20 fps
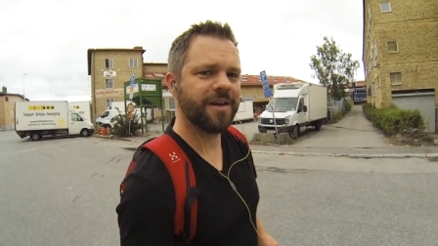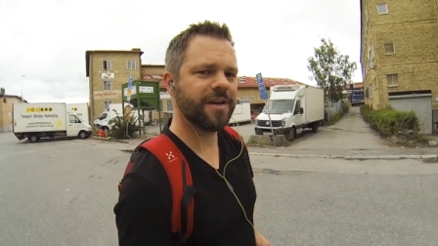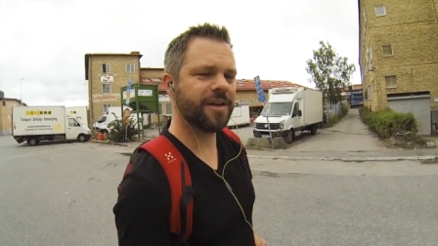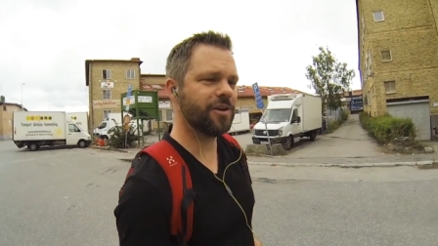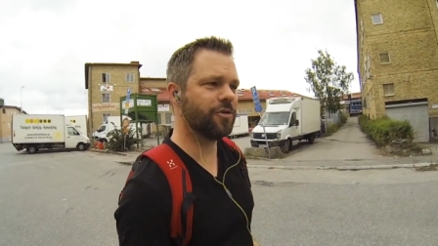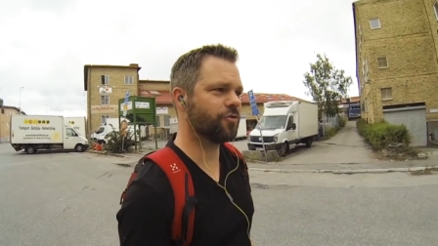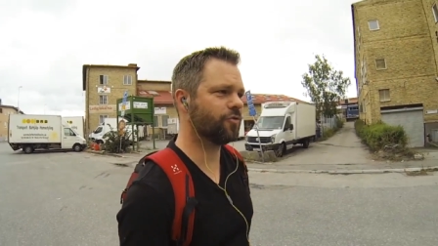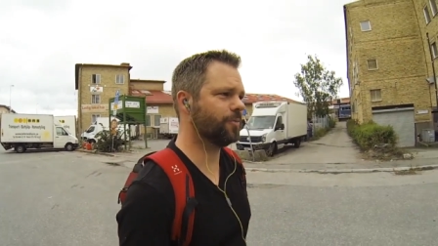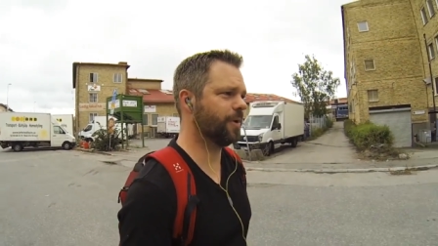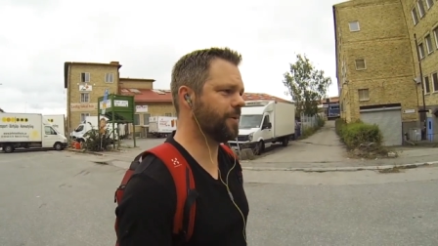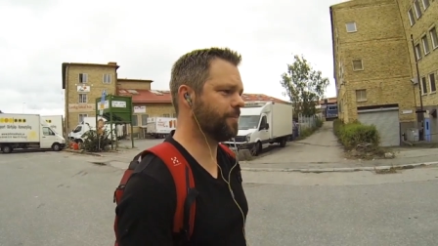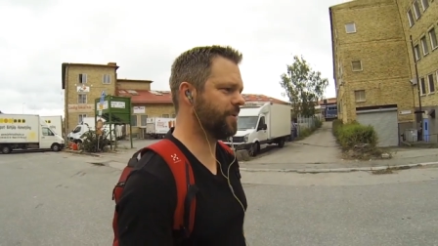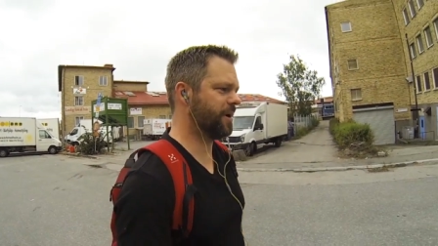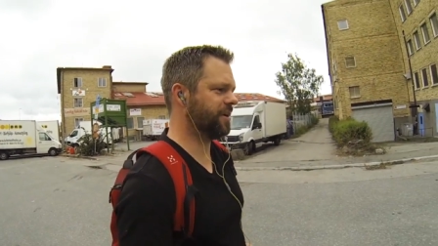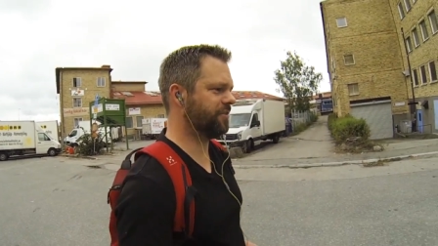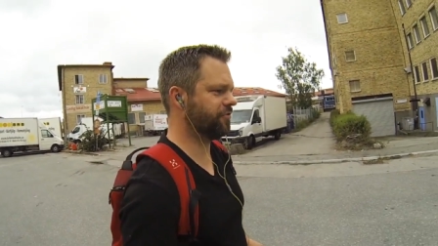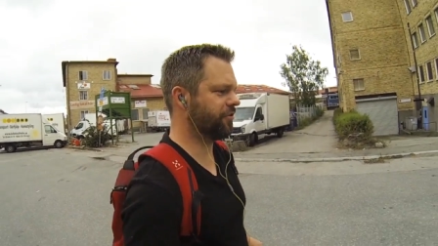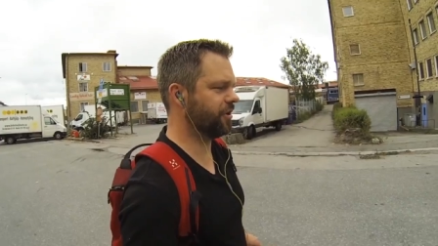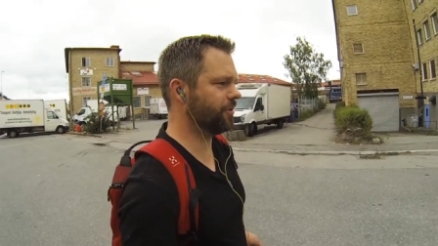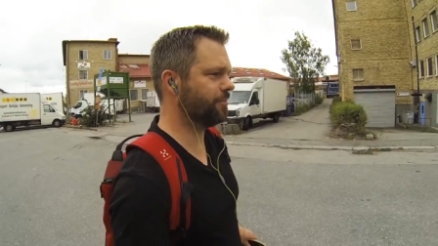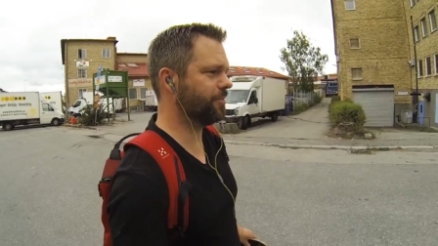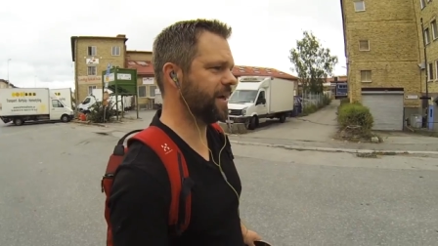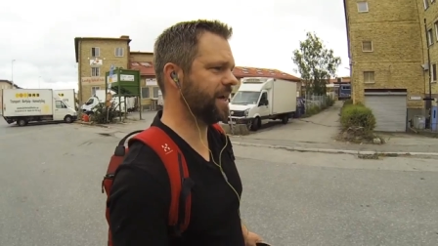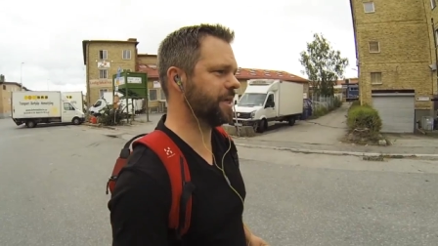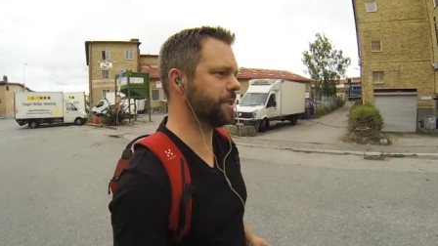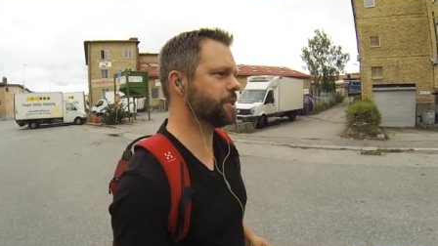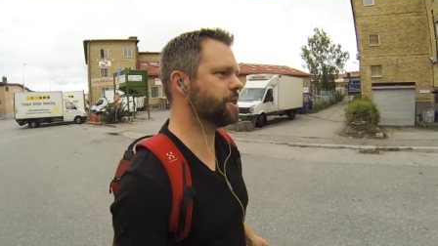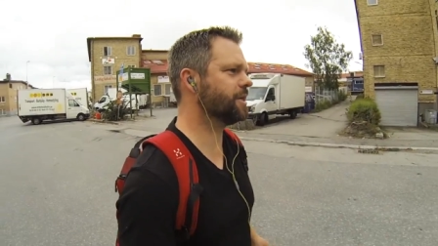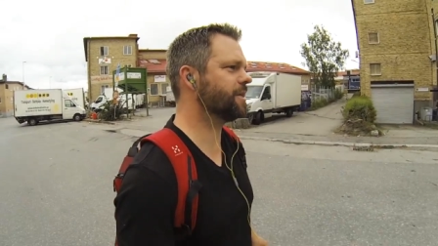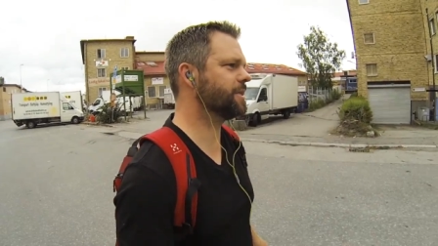go to my Patreon
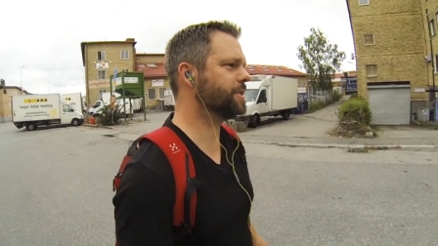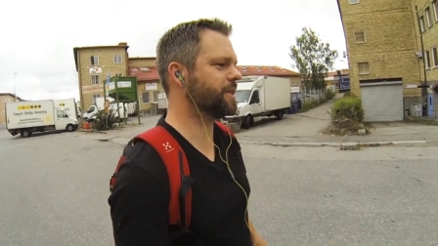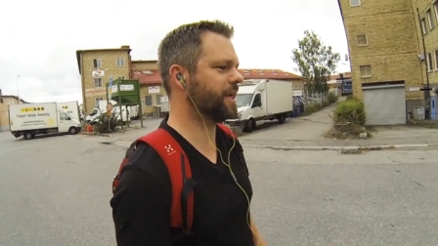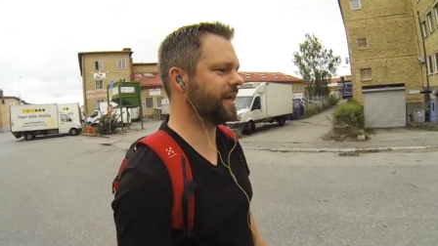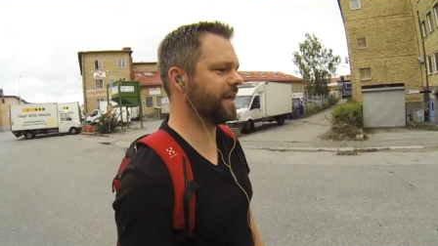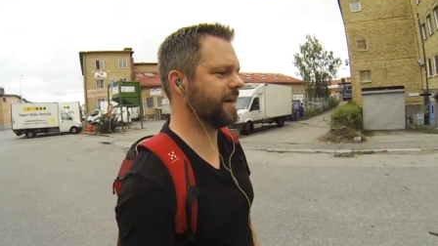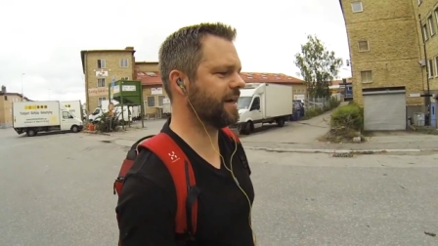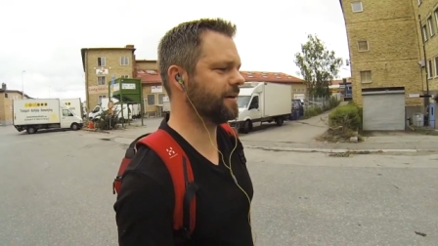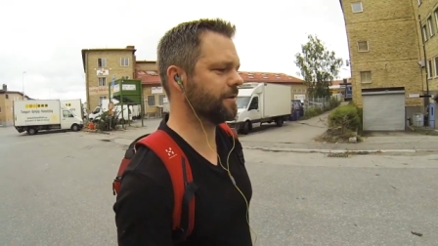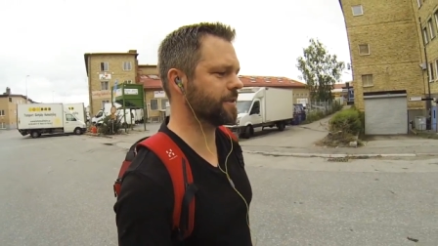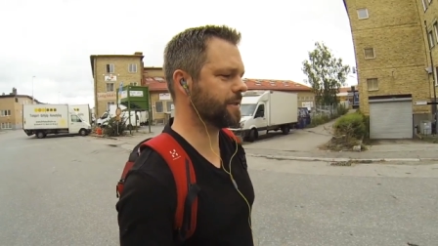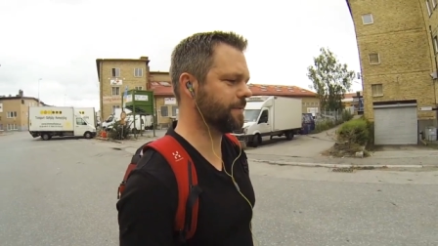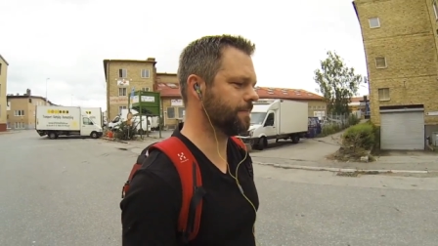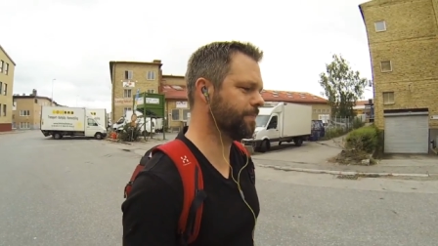page, check it out.